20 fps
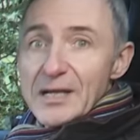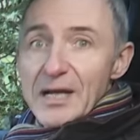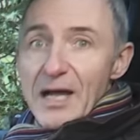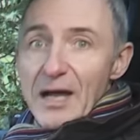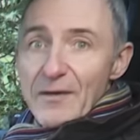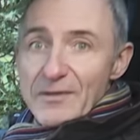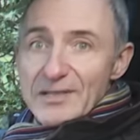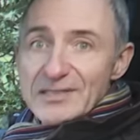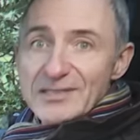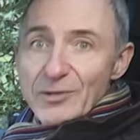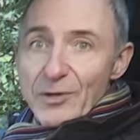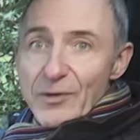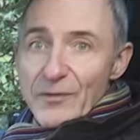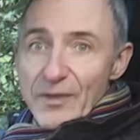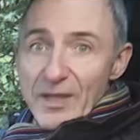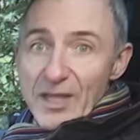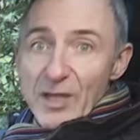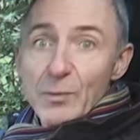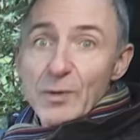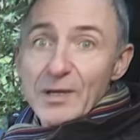of the sort
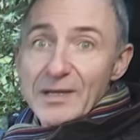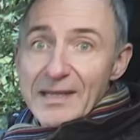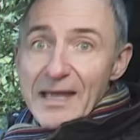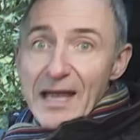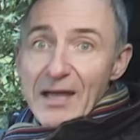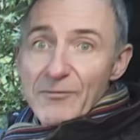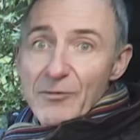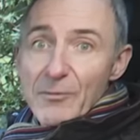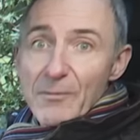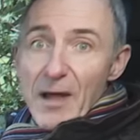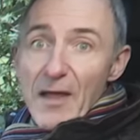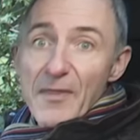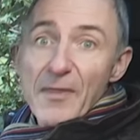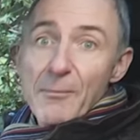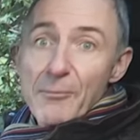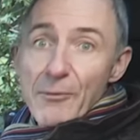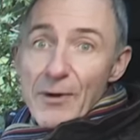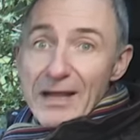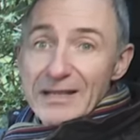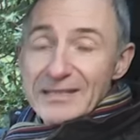that you would get from other
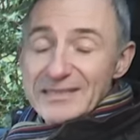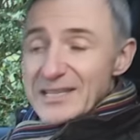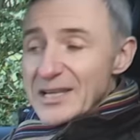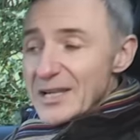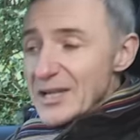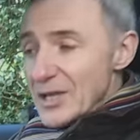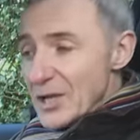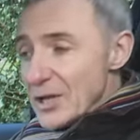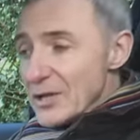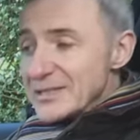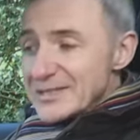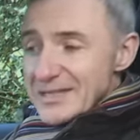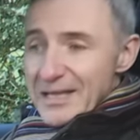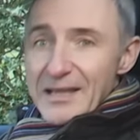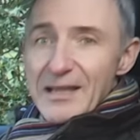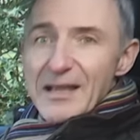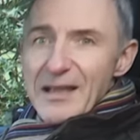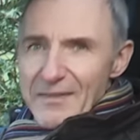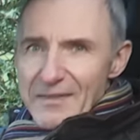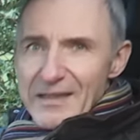brands
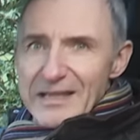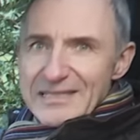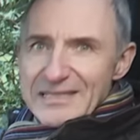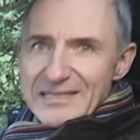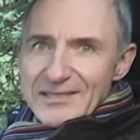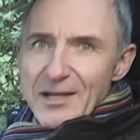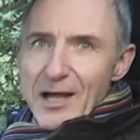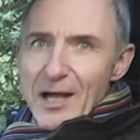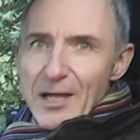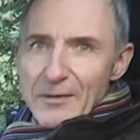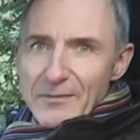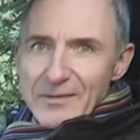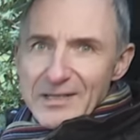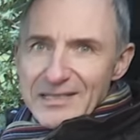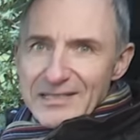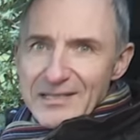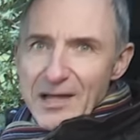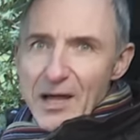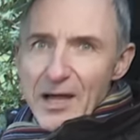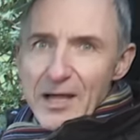using this style of
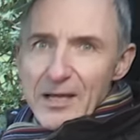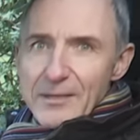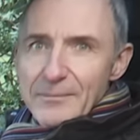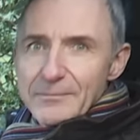design.